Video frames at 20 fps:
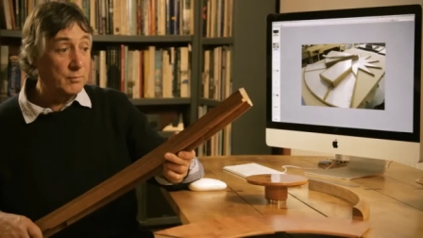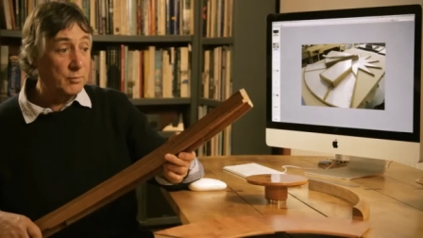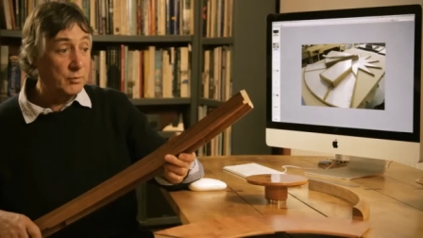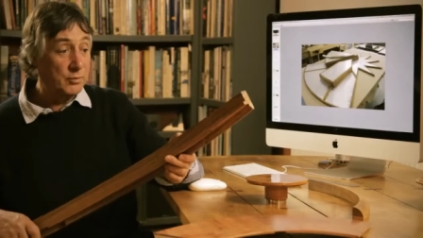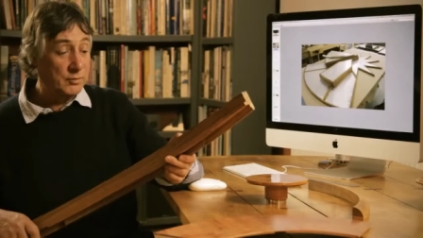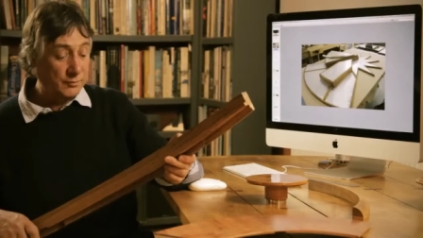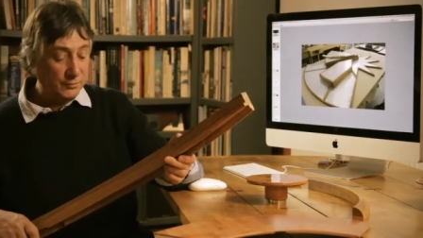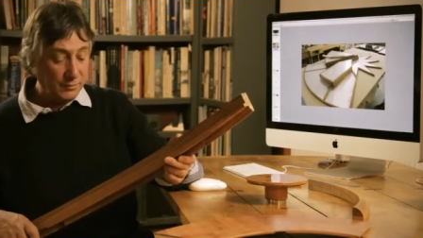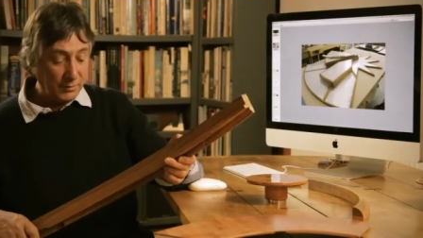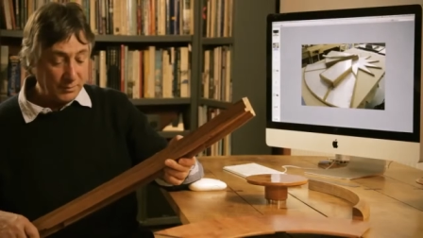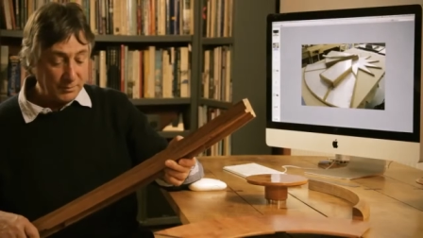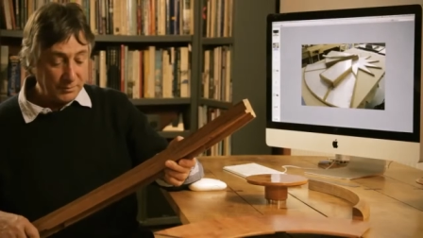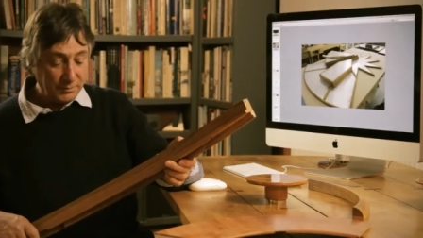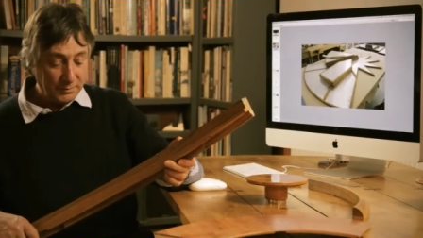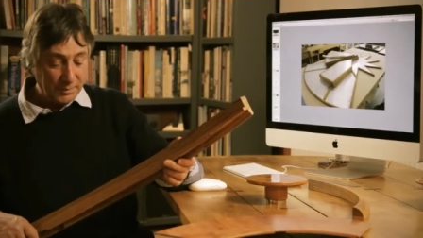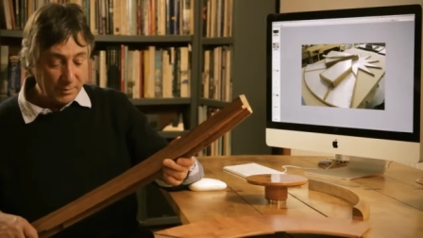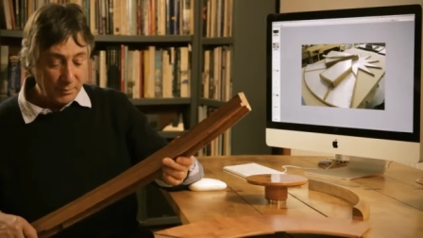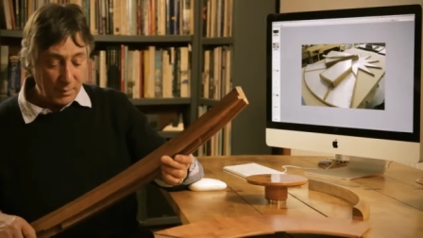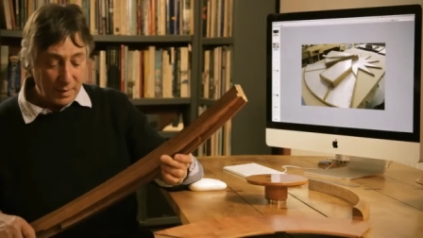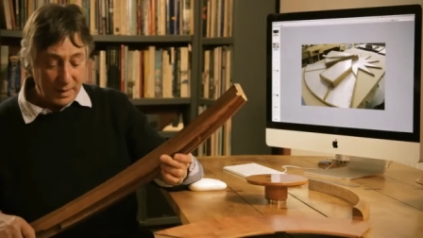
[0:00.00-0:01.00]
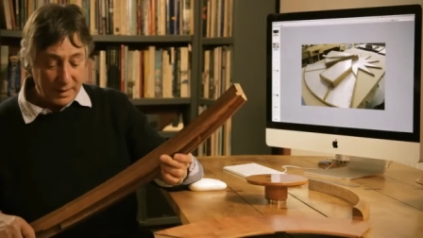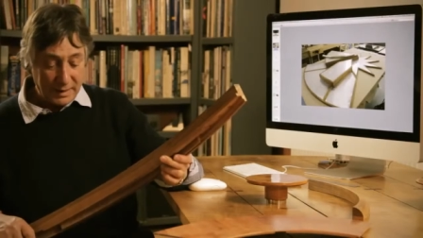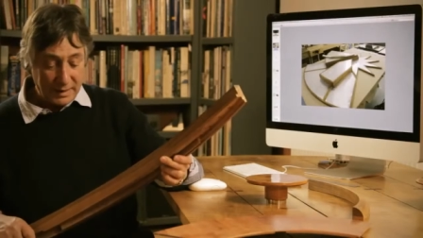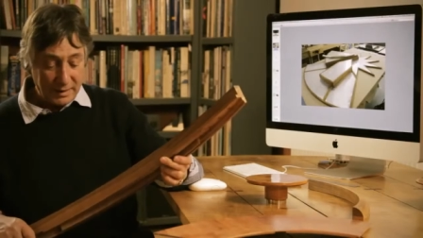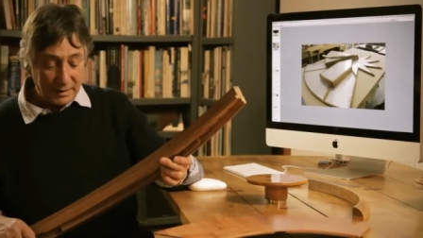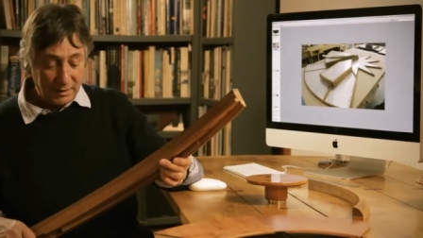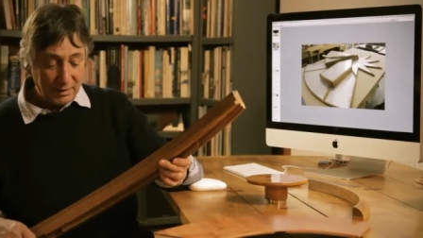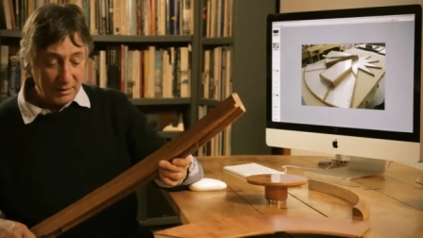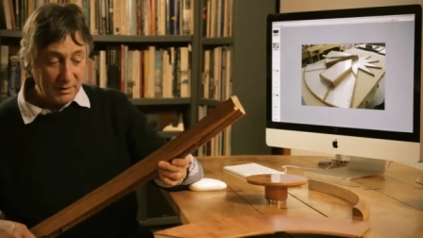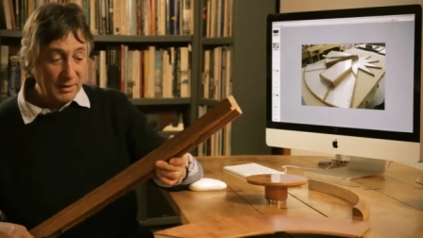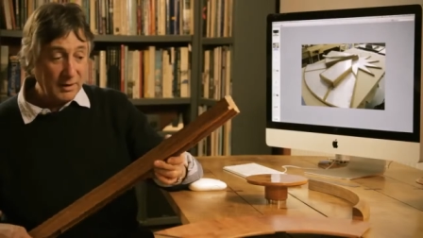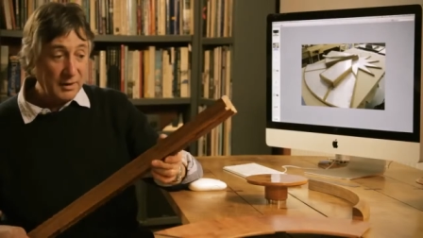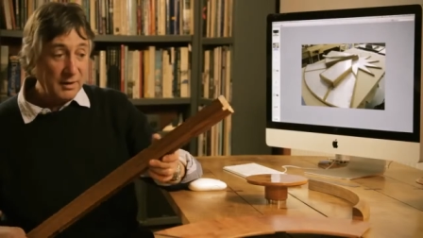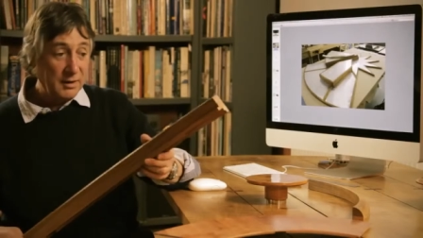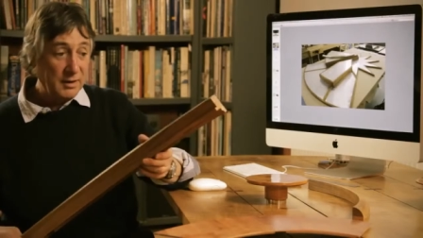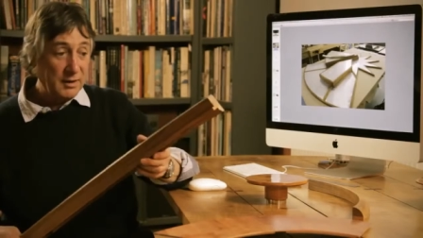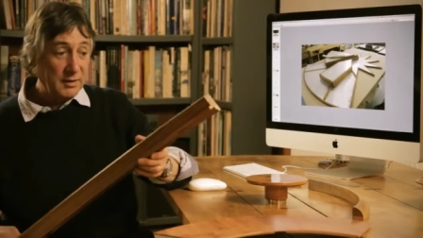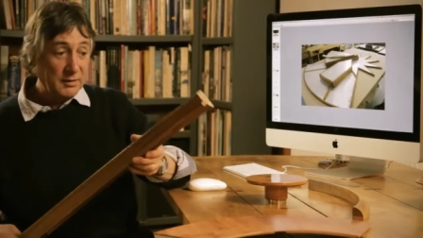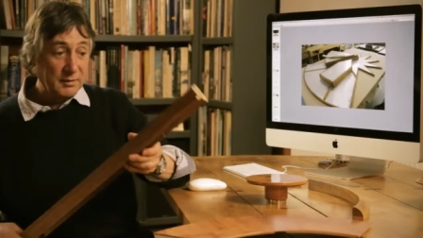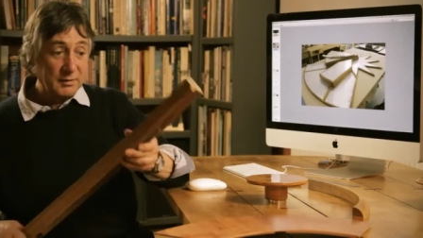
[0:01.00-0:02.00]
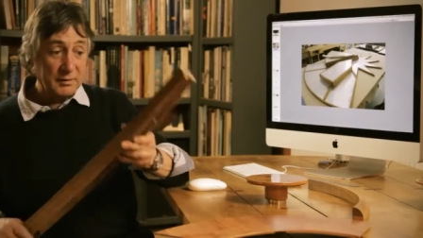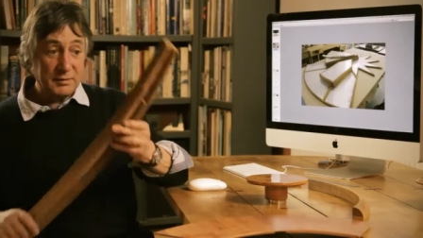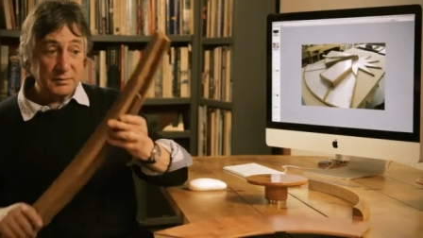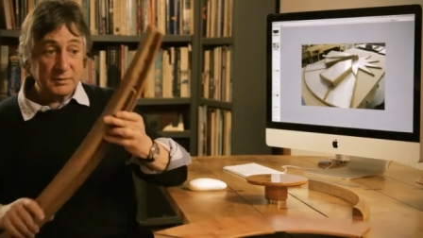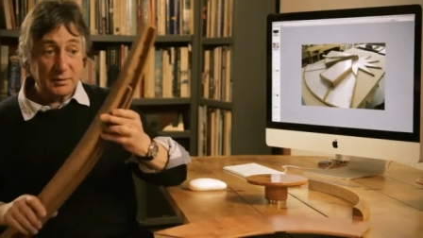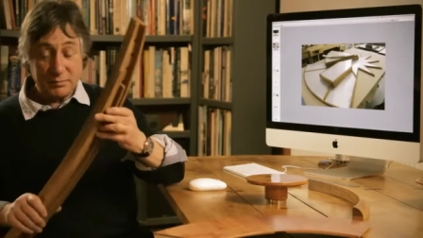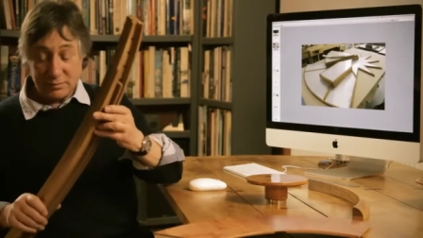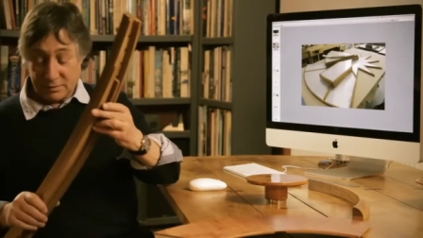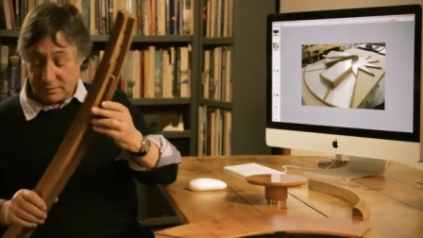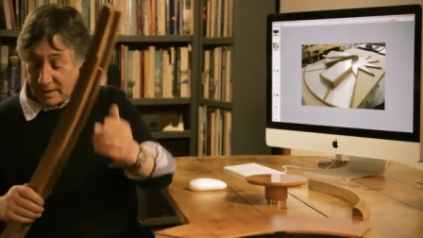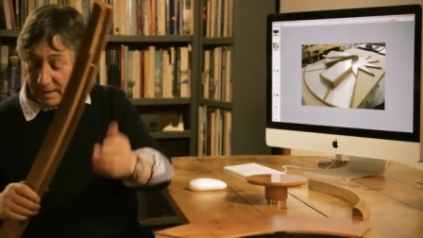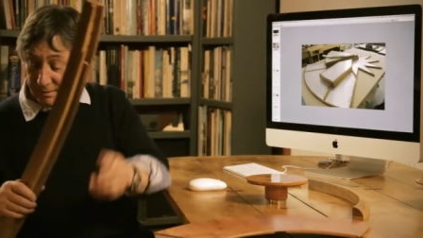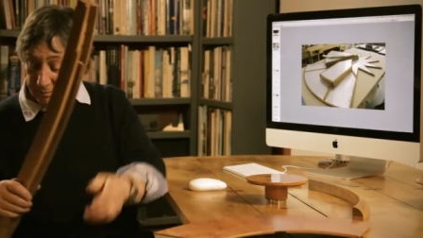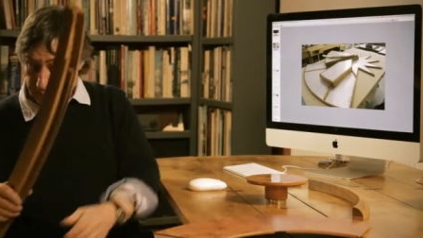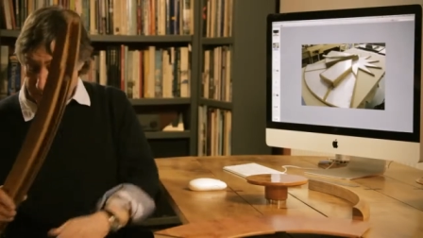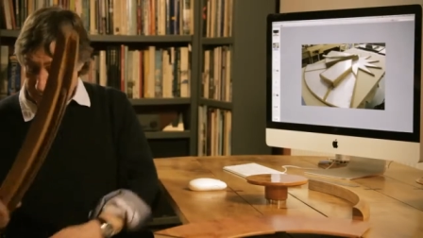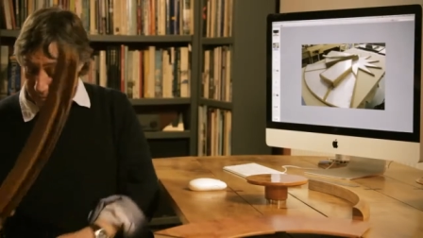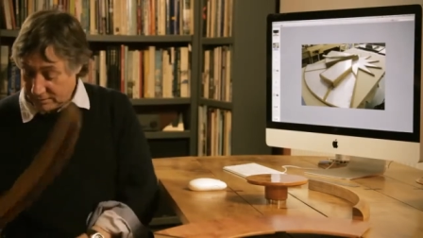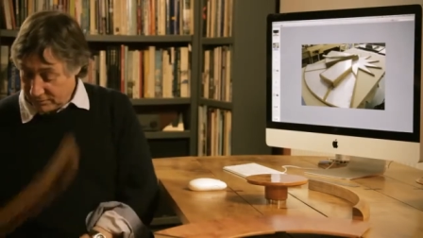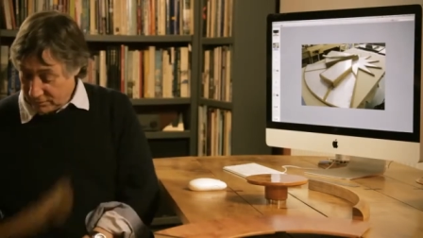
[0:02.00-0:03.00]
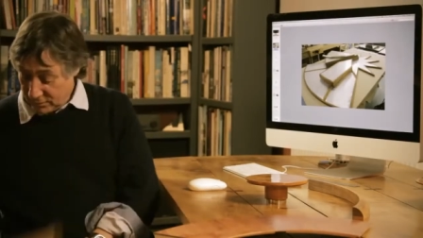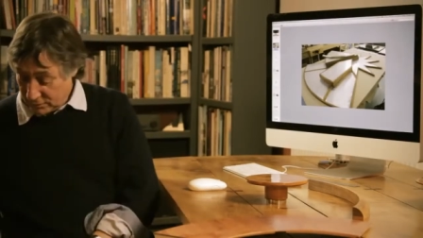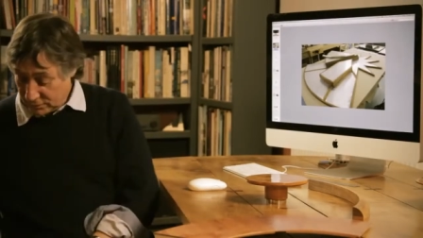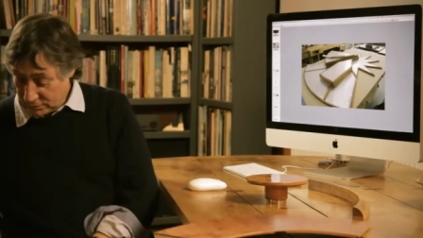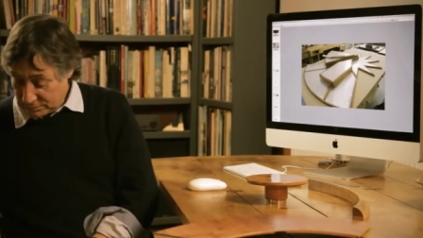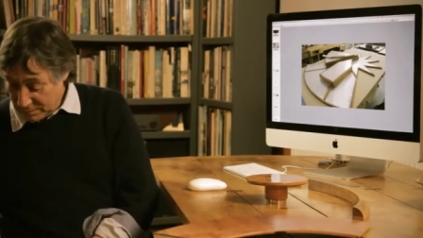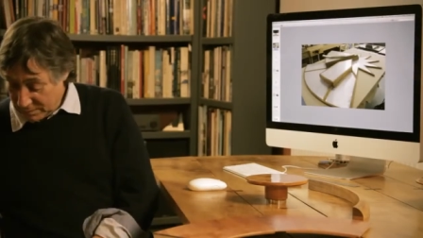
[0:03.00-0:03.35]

wood from Hawaii. So that was, of course,